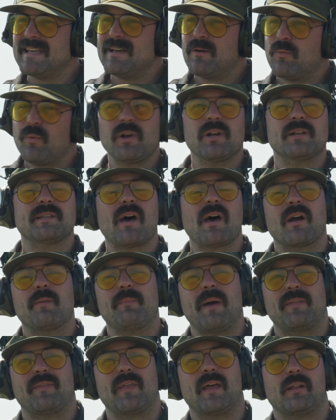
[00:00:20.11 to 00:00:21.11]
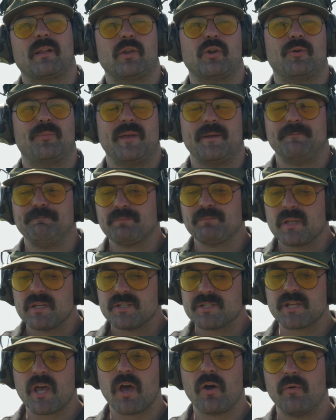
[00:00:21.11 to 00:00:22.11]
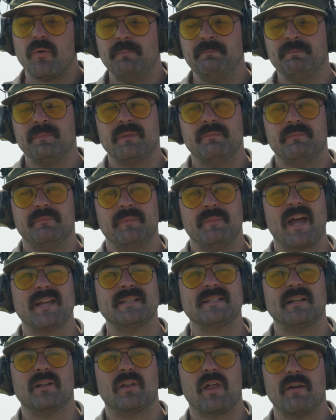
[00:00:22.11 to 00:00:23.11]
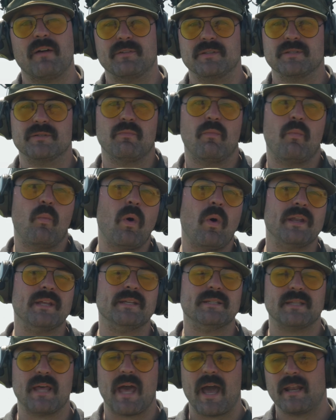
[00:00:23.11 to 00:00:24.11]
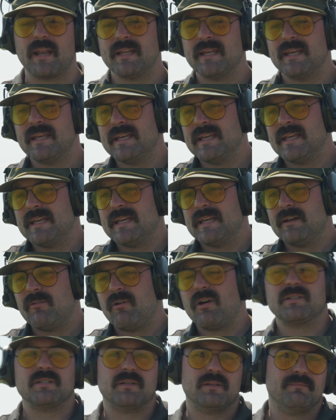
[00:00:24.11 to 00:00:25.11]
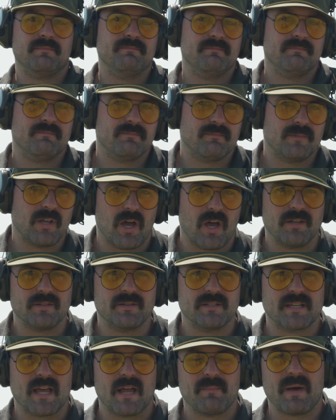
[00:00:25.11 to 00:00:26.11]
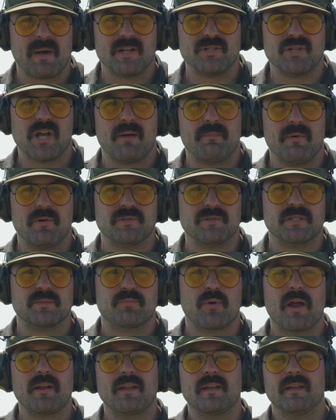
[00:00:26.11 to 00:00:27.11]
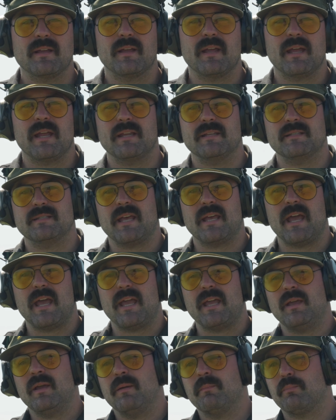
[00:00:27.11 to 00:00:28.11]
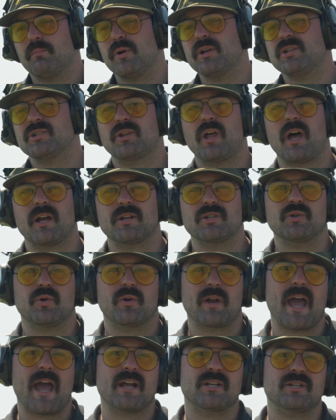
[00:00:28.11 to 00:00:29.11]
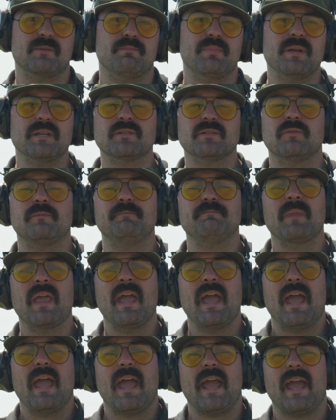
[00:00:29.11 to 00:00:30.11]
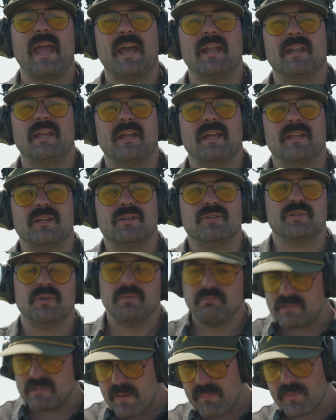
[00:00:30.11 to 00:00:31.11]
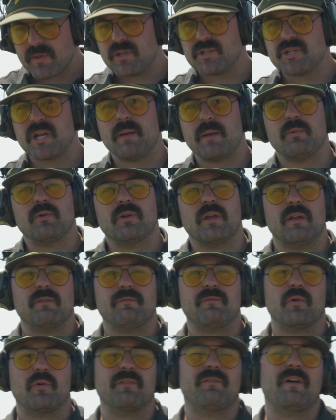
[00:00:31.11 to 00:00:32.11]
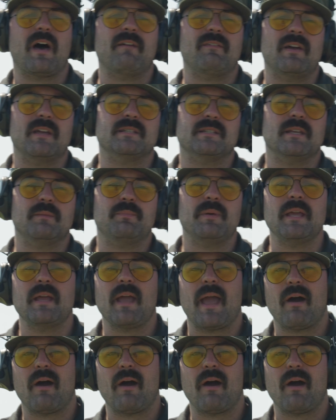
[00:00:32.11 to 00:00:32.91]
We're going to talk about that a little bit. So, 1911s, what is that? Well, it's a gun designed by John Moses Browning. It is a breech lock short action pistol, and it is typically chambered in 45 ACP.